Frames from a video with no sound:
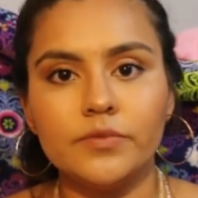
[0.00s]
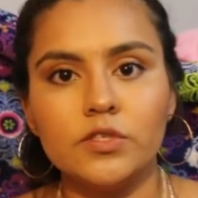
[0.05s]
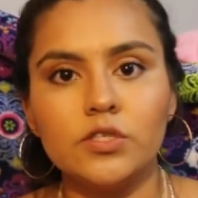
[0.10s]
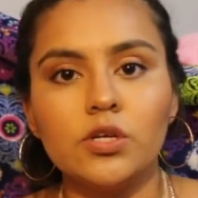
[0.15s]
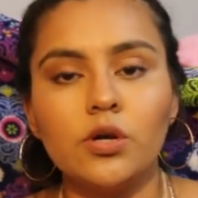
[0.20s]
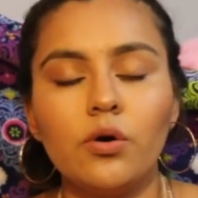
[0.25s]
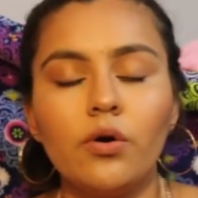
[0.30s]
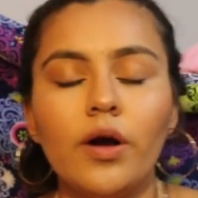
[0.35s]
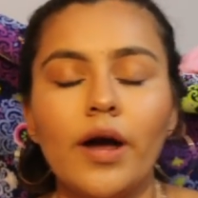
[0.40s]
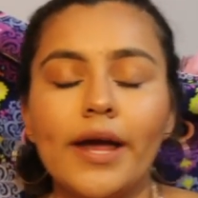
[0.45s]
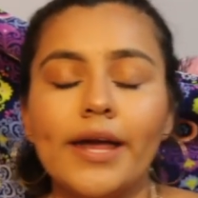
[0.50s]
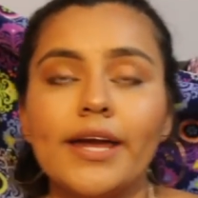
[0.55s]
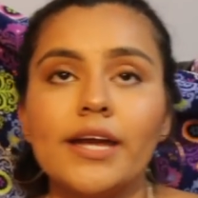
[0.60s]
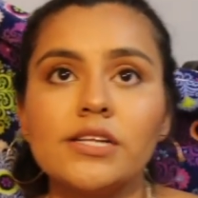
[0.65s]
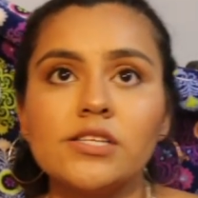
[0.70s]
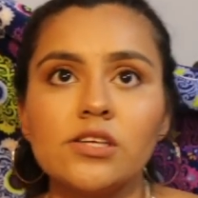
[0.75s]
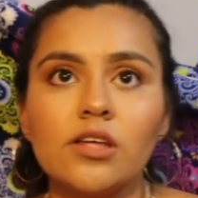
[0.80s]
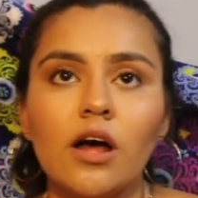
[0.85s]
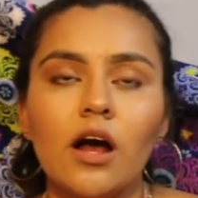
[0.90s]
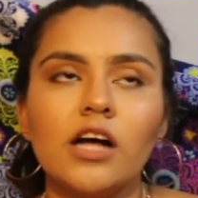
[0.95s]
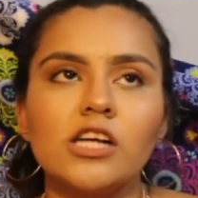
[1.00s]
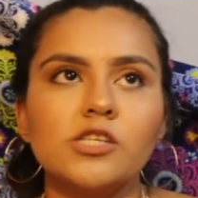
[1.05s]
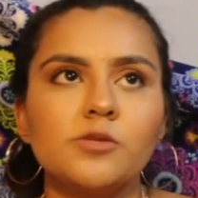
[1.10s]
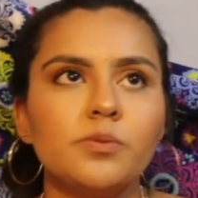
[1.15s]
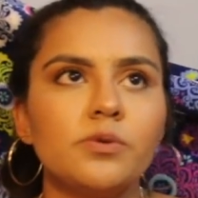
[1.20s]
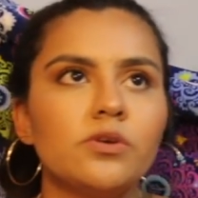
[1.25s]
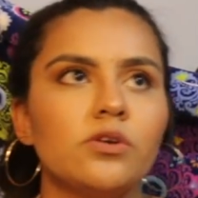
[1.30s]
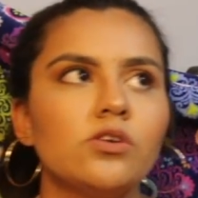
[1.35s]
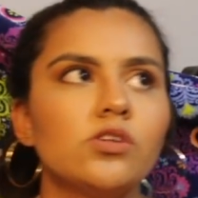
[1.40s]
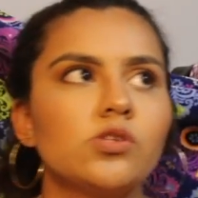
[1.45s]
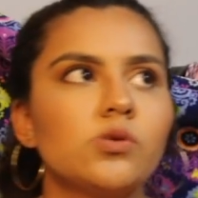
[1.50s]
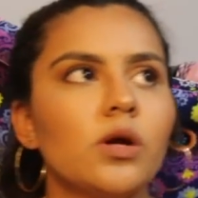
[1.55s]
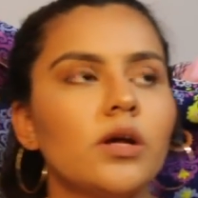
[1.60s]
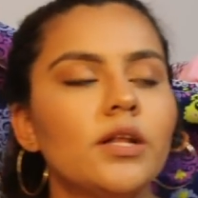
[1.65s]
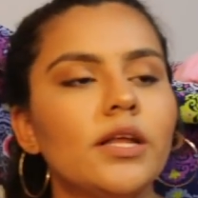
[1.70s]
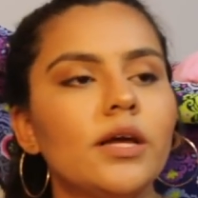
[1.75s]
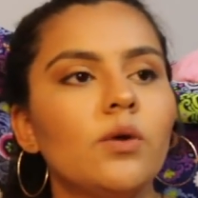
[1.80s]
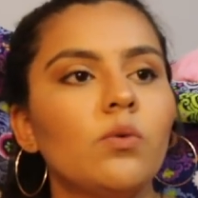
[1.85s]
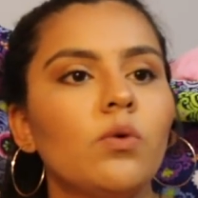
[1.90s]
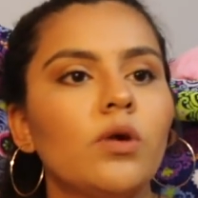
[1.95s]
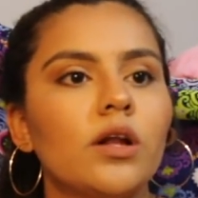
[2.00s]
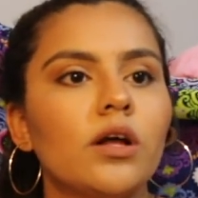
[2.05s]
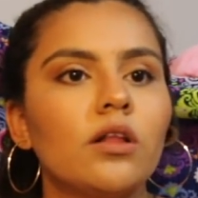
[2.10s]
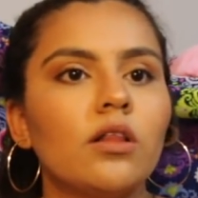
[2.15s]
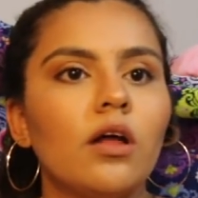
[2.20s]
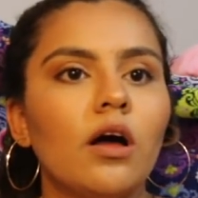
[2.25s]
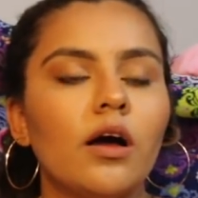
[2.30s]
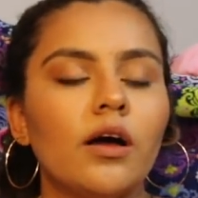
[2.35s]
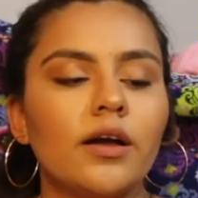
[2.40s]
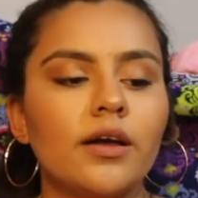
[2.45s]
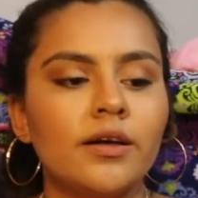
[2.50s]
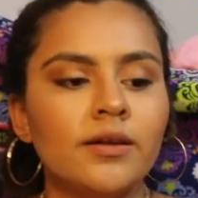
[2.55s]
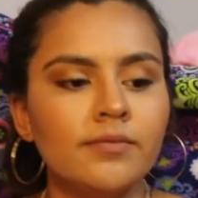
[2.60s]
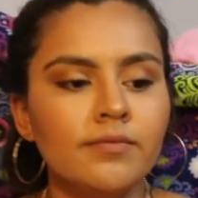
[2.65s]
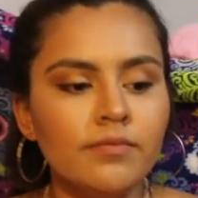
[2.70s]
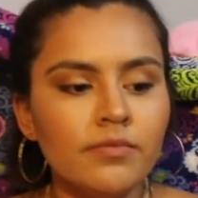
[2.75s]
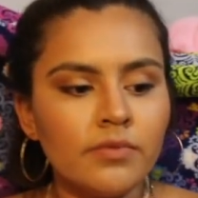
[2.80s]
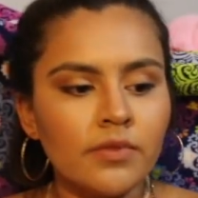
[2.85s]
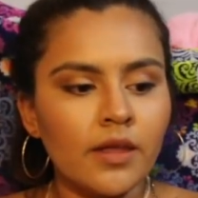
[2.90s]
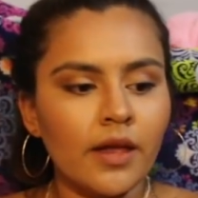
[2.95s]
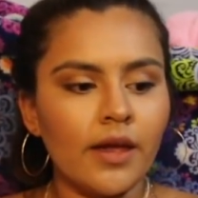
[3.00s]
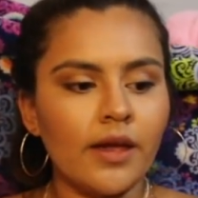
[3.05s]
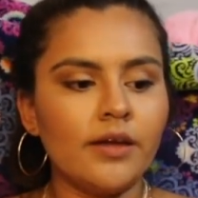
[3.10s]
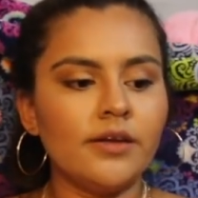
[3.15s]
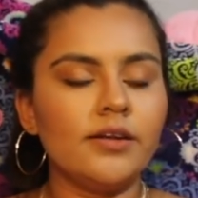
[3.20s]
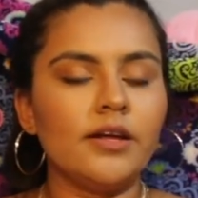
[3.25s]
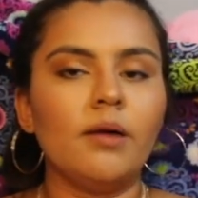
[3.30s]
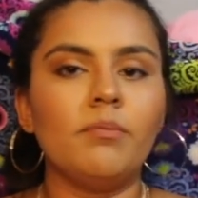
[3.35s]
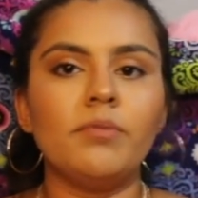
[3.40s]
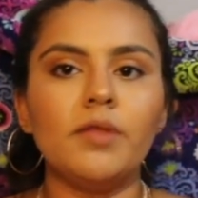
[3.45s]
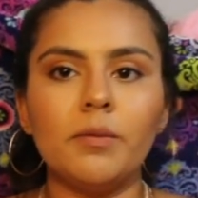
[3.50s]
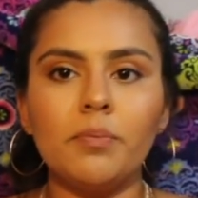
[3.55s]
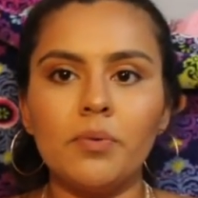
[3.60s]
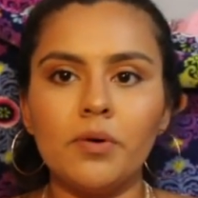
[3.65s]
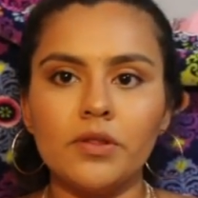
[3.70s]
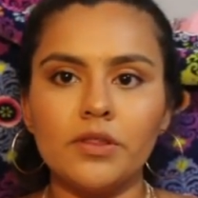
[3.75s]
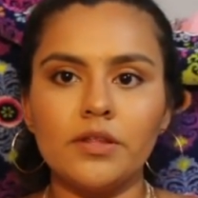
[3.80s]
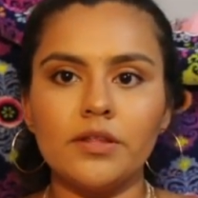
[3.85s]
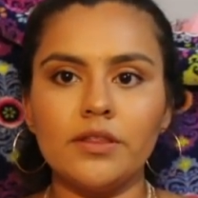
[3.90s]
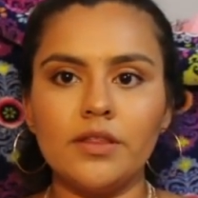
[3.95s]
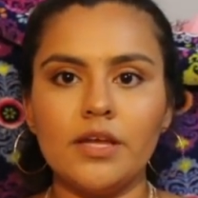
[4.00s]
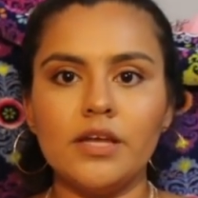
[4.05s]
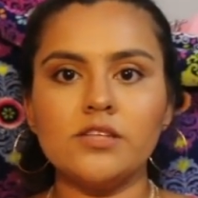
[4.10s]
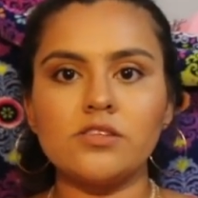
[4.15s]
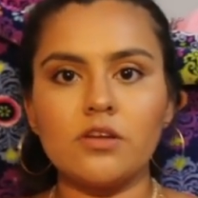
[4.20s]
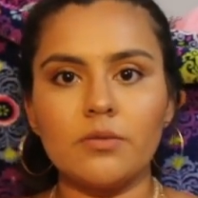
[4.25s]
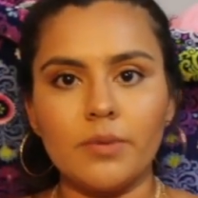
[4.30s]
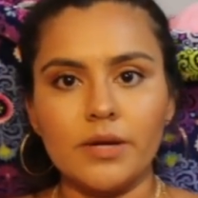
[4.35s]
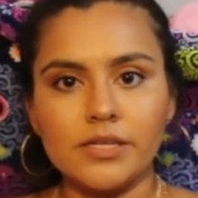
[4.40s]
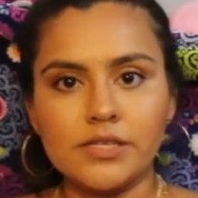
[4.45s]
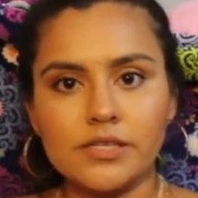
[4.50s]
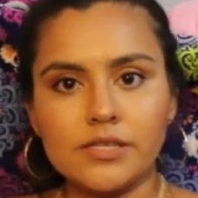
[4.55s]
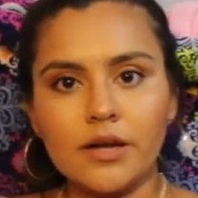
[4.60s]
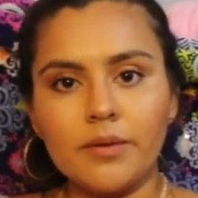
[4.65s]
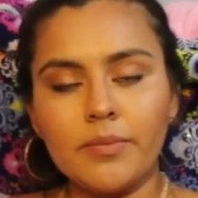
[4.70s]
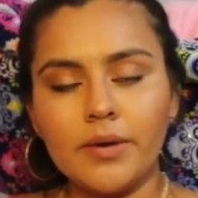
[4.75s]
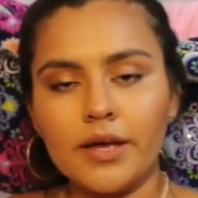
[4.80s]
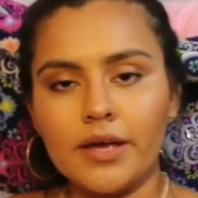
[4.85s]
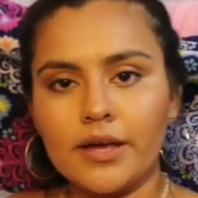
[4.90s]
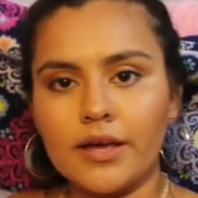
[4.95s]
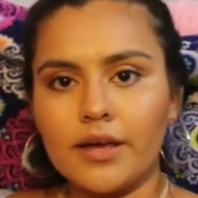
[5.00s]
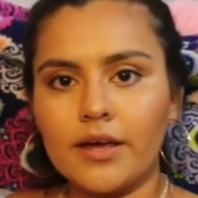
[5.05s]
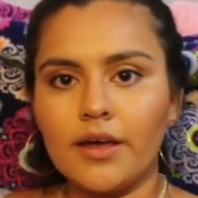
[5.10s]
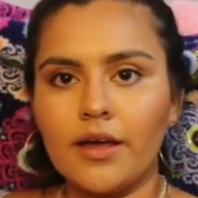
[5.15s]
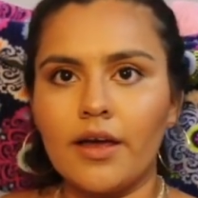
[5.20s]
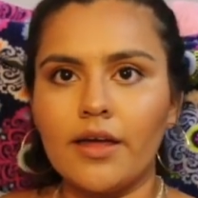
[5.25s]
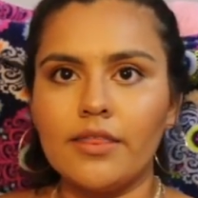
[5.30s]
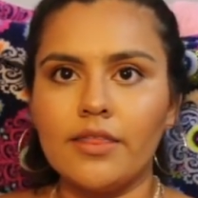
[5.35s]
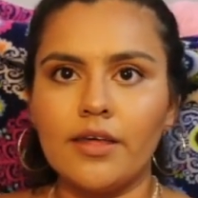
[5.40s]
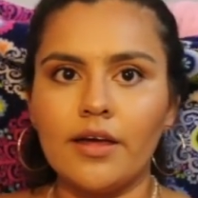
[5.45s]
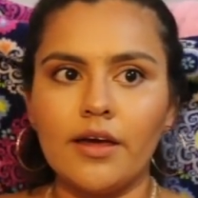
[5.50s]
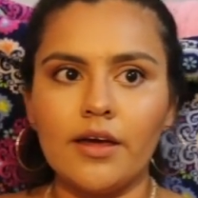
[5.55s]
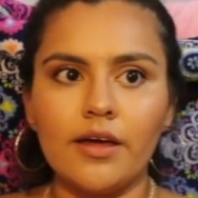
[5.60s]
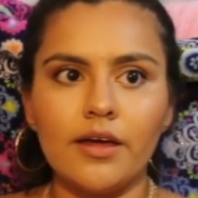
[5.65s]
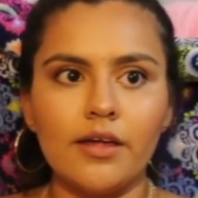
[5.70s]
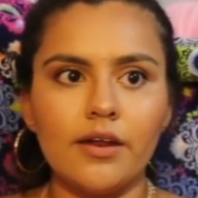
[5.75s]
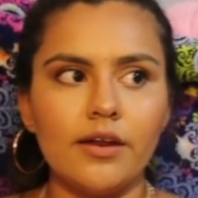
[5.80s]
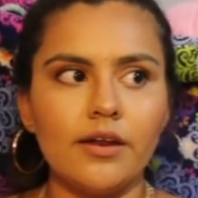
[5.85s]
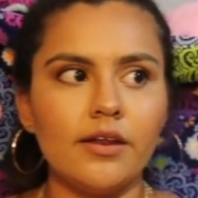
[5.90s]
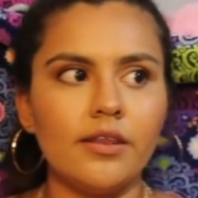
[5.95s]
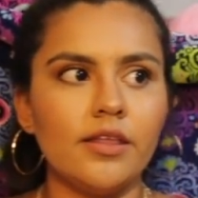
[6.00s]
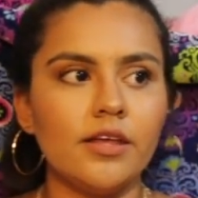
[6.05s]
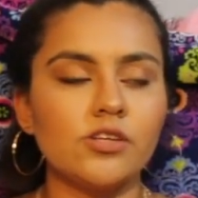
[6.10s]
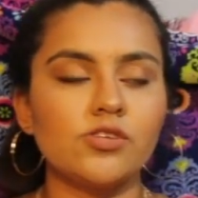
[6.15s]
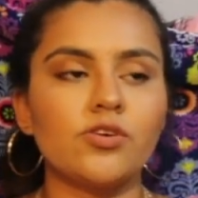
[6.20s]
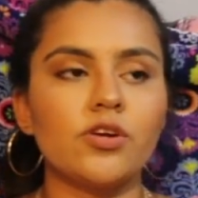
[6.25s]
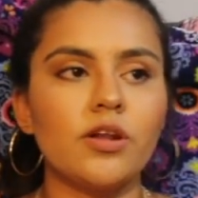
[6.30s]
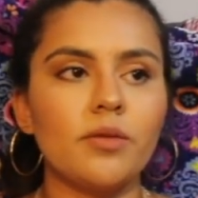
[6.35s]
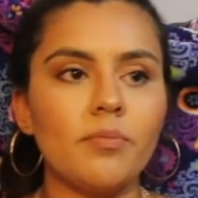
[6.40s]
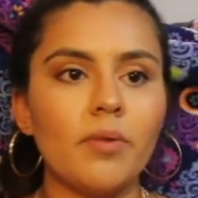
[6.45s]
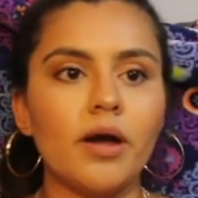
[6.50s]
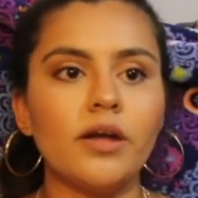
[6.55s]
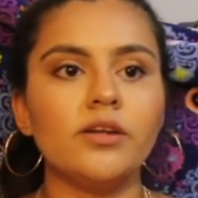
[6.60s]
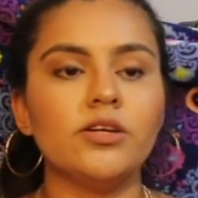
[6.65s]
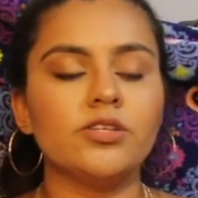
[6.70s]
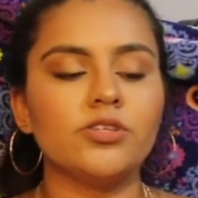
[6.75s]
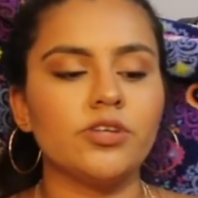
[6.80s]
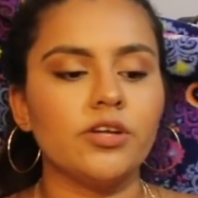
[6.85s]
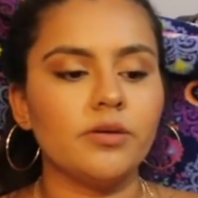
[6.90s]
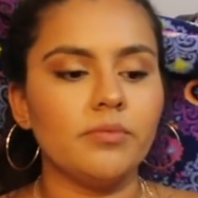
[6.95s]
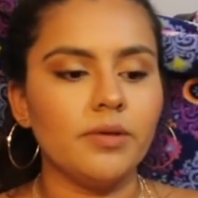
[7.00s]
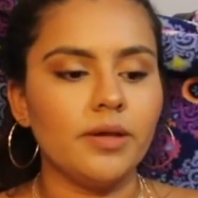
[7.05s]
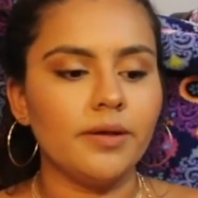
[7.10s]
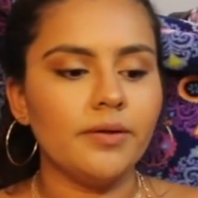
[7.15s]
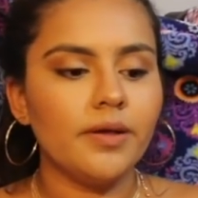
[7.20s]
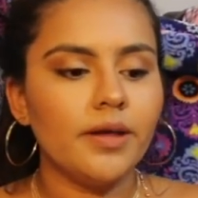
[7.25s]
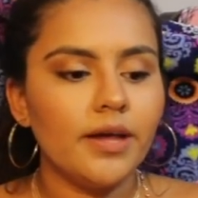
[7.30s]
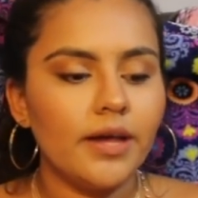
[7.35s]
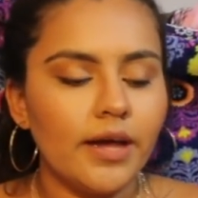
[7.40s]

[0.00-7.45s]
So I get to the hospital, it's around like 1 o'clock, And they put the things on my stomach, and then they started monitoring me.